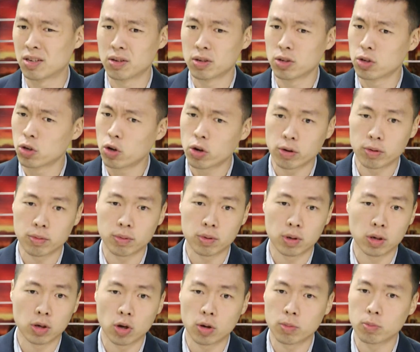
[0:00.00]

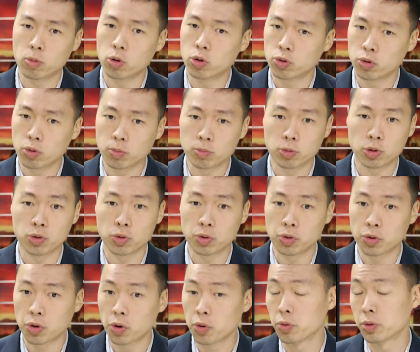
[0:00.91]
lot more rooms to
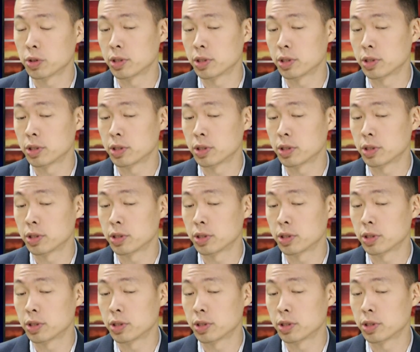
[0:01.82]
grow.